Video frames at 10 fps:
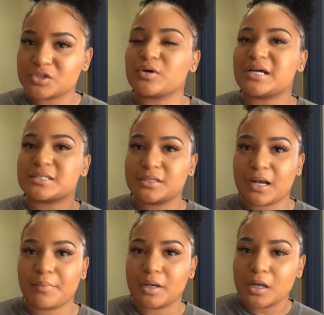You guys see that
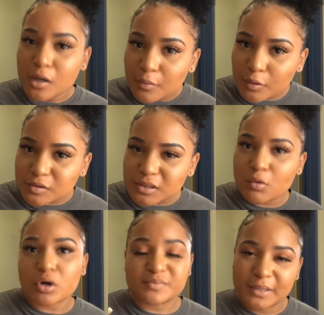I've been posting
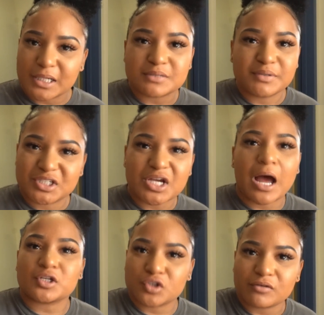more. It's because, bitch,
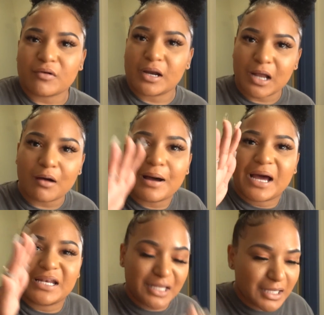I started writing down my
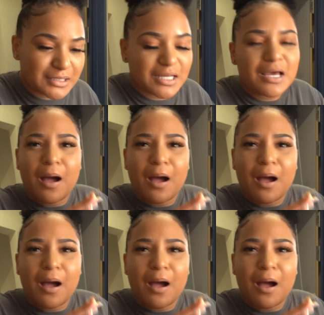ideas.